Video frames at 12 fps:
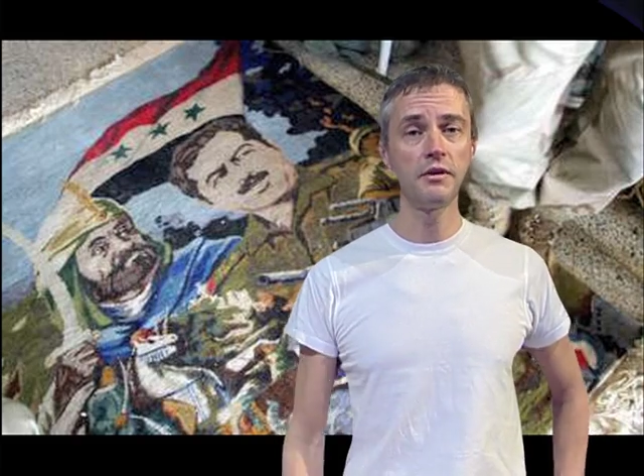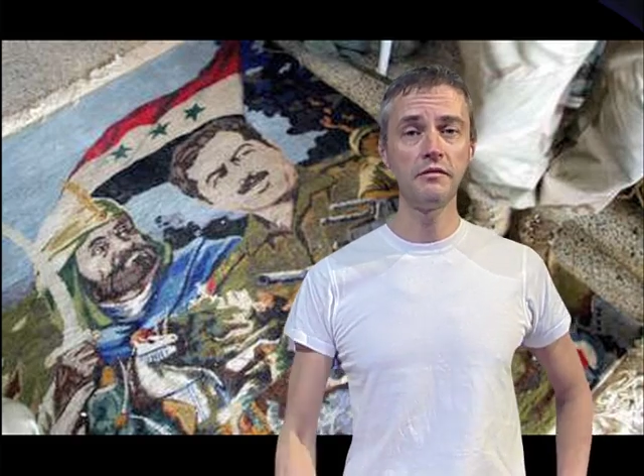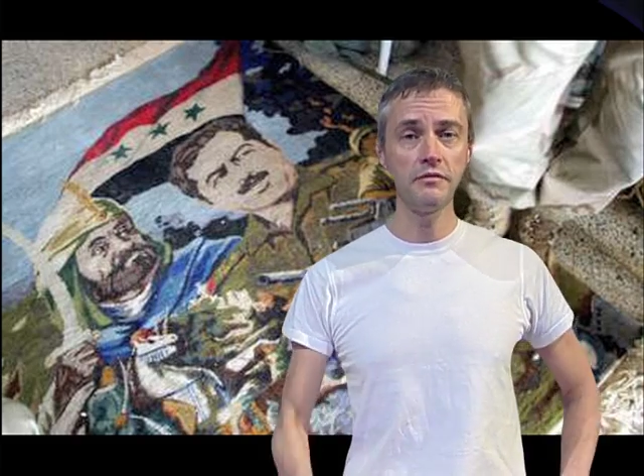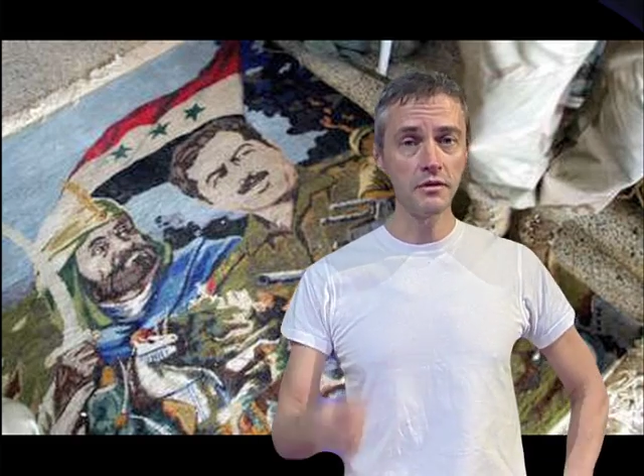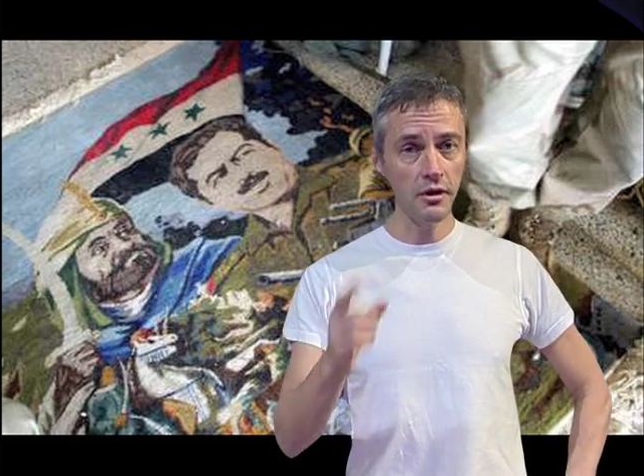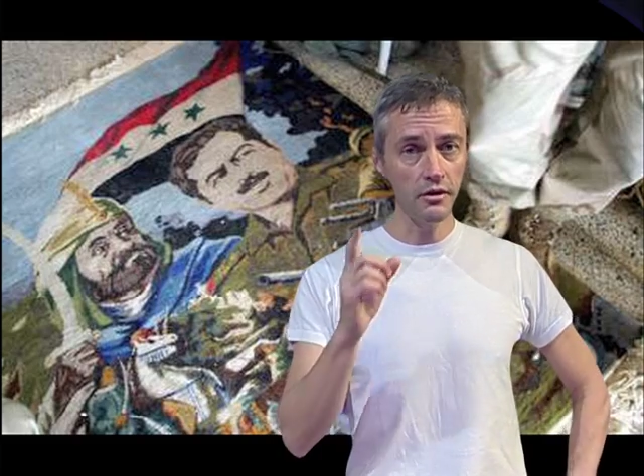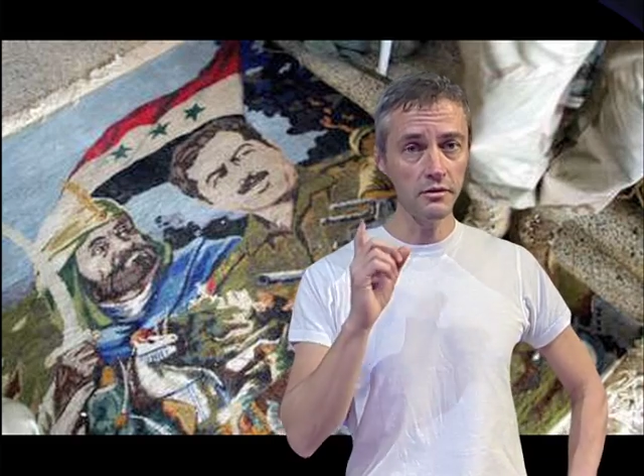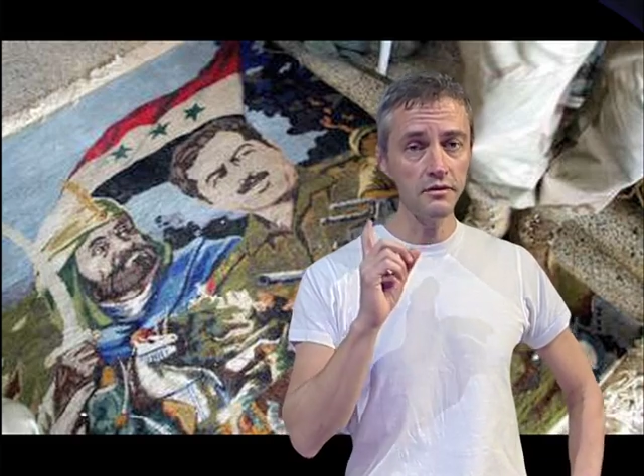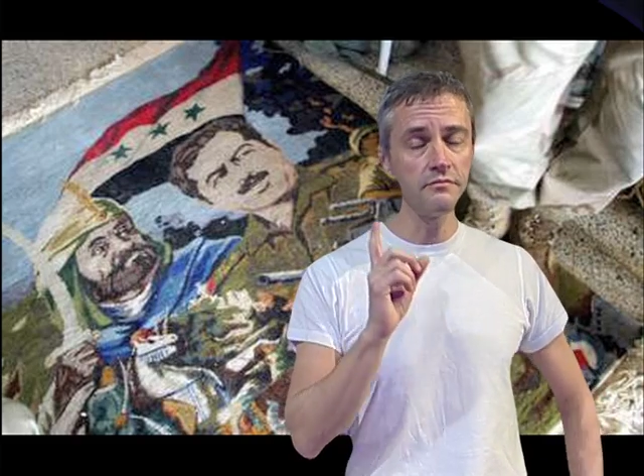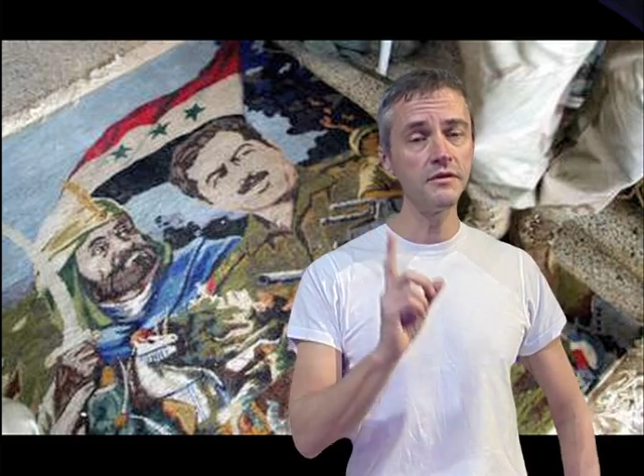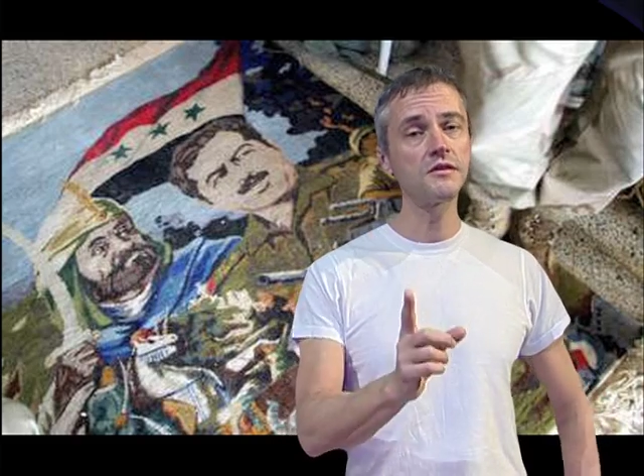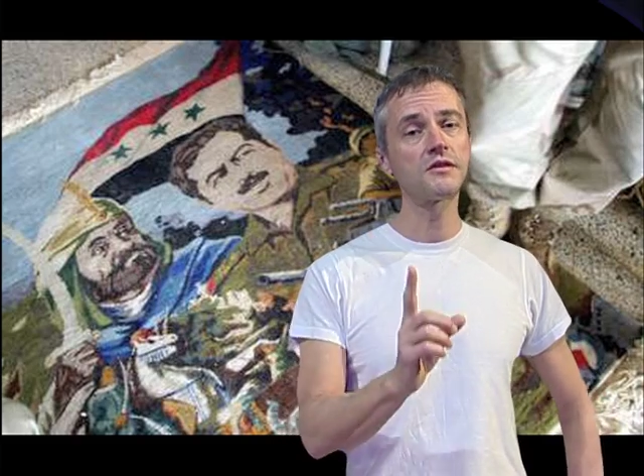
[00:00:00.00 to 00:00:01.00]
but if you can't
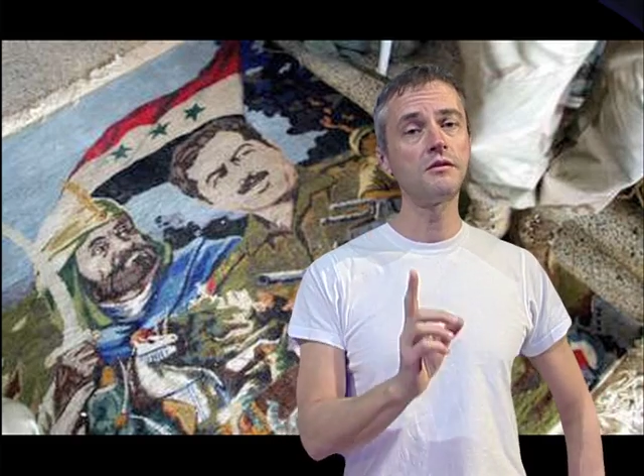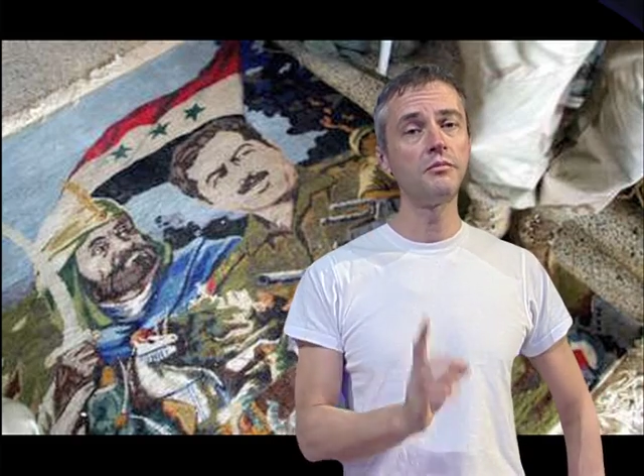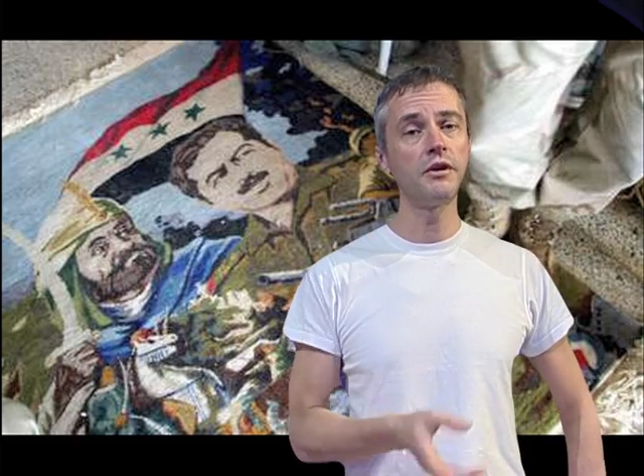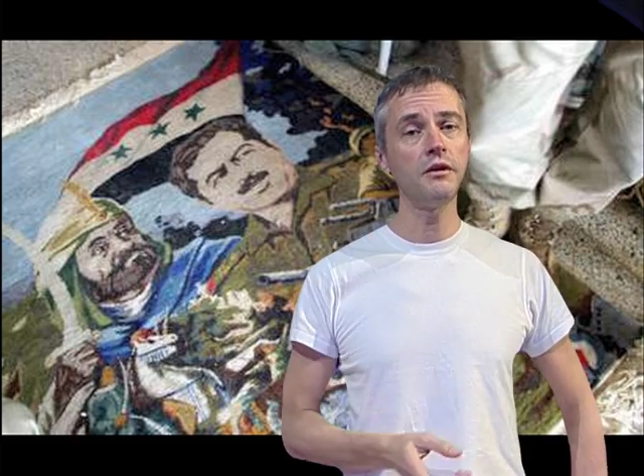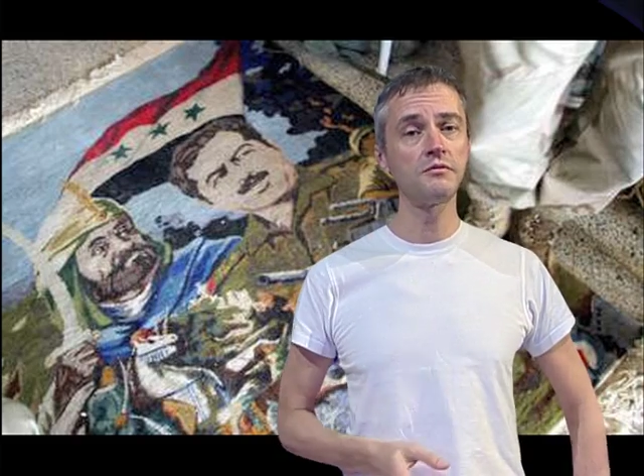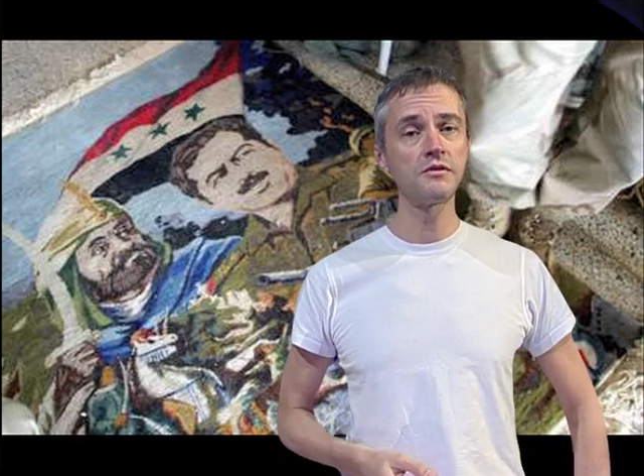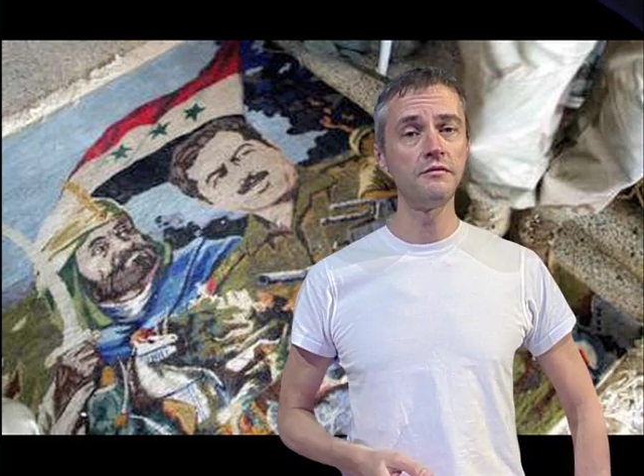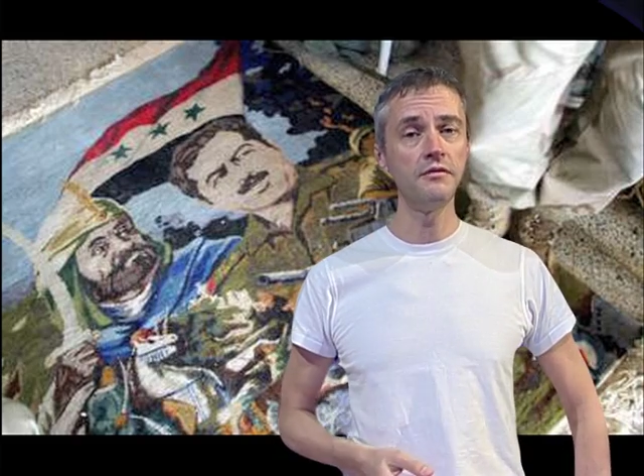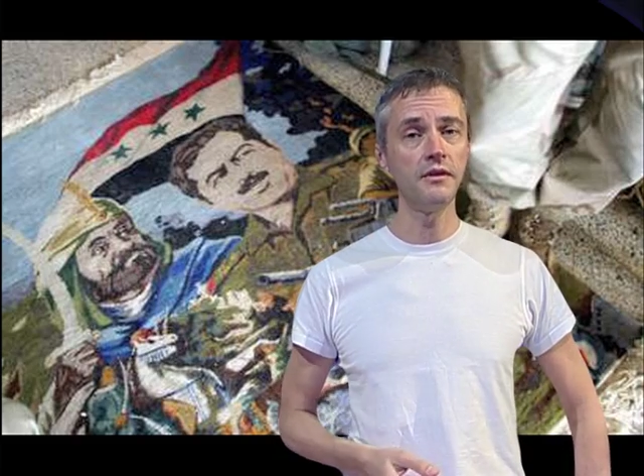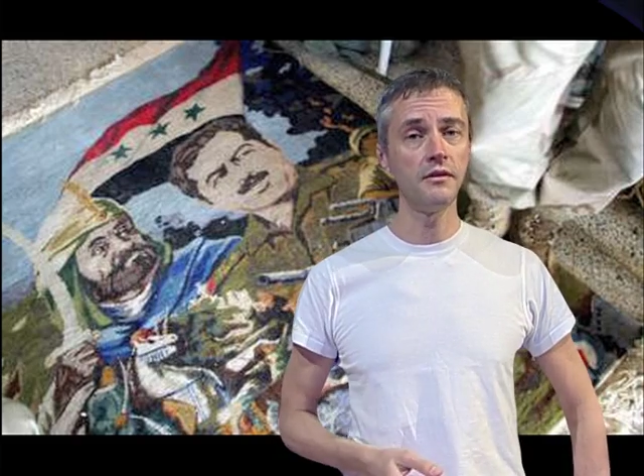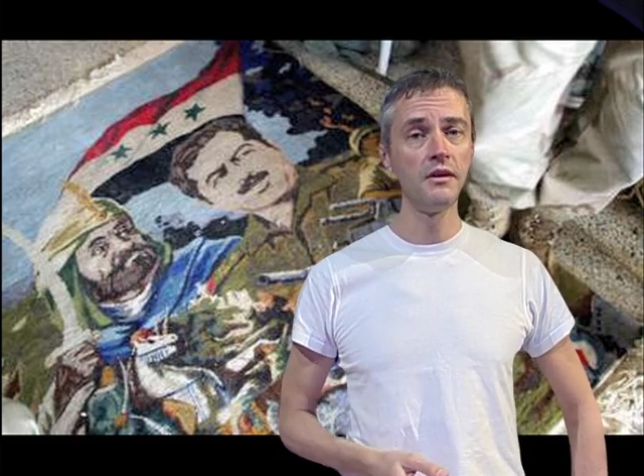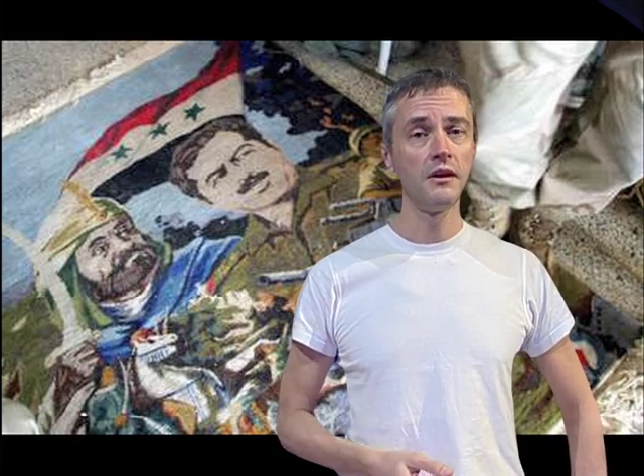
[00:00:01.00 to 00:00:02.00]
convince someone else of it